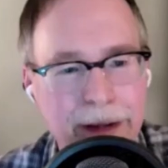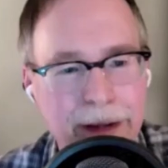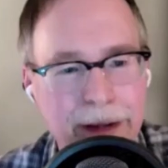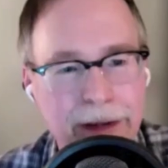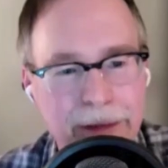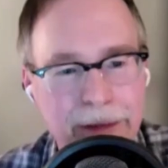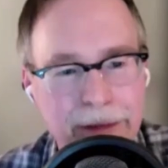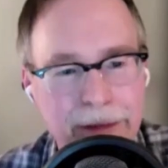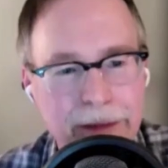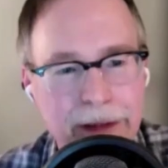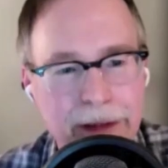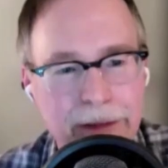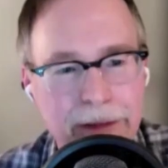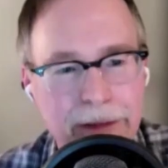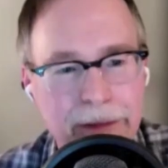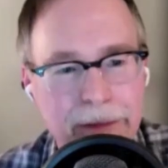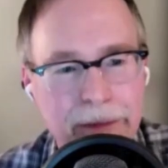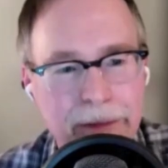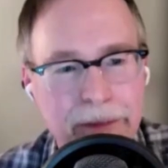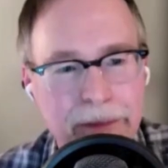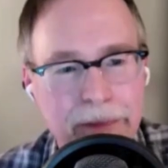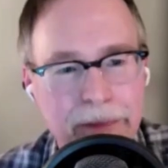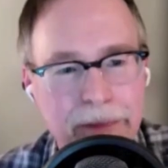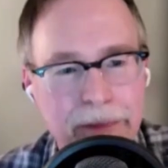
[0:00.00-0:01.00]
yeah. We, we yeah. need
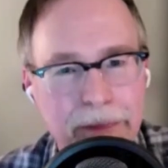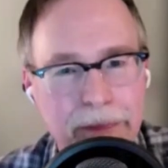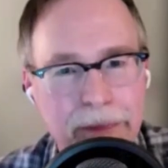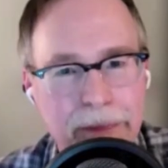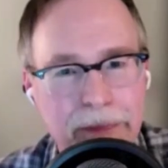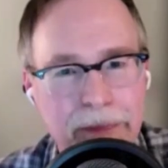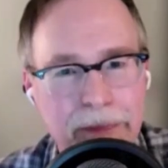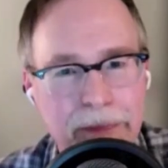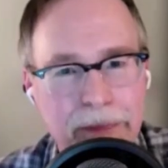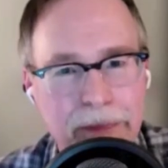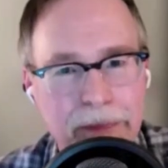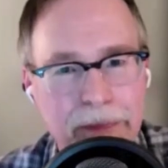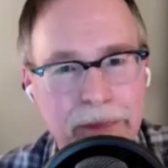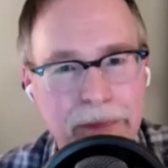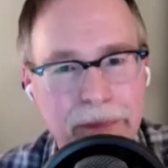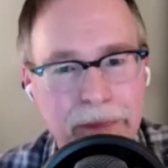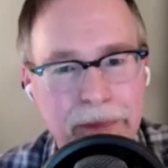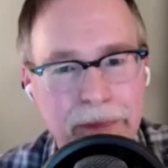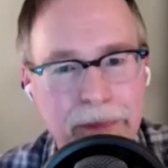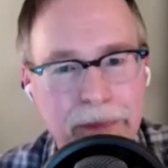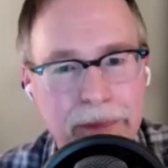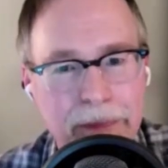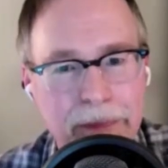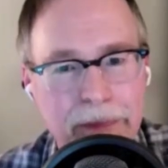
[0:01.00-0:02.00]
to have you know
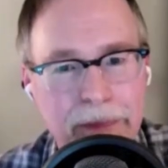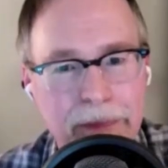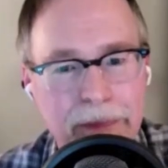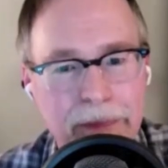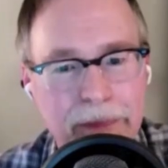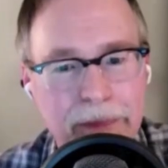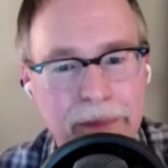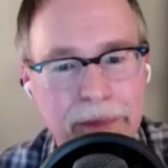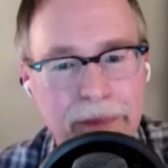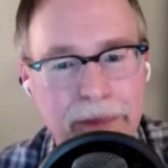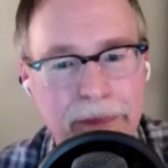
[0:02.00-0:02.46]
just let's look